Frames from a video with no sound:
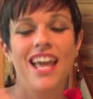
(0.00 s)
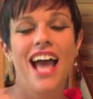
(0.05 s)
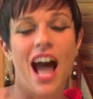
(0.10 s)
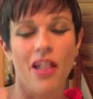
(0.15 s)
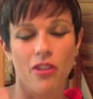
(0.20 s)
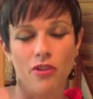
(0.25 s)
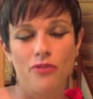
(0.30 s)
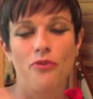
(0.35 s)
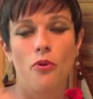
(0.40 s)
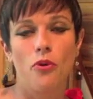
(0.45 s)
I
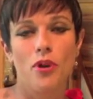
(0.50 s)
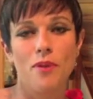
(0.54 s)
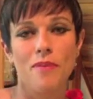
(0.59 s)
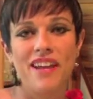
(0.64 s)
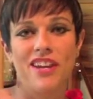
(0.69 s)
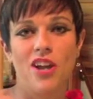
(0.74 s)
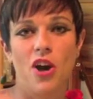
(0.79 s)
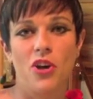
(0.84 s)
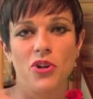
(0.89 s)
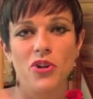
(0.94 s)
look forward to
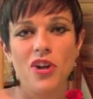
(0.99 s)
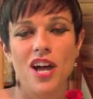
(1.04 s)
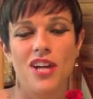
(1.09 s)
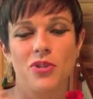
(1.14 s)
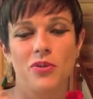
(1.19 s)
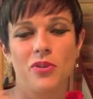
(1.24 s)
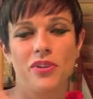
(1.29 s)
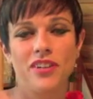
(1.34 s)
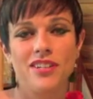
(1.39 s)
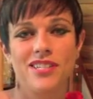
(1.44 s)
meeting all you
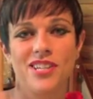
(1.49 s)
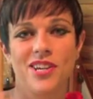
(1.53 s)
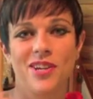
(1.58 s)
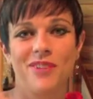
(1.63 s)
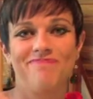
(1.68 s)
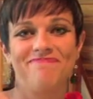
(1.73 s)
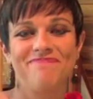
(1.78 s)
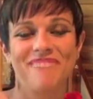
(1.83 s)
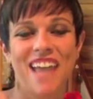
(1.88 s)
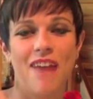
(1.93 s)
guys really
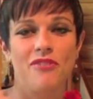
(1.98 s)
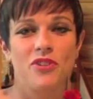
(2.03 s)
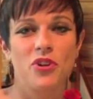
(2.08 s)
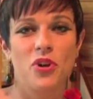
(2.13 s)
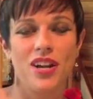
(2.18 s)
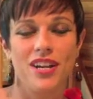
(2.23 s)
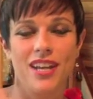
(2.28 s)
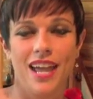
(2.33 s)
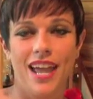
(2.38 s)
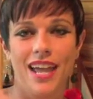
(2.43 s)
soon. Have a
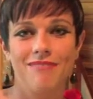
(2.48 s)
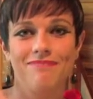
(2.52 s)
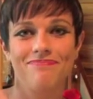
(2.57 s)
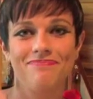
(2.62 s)
great day.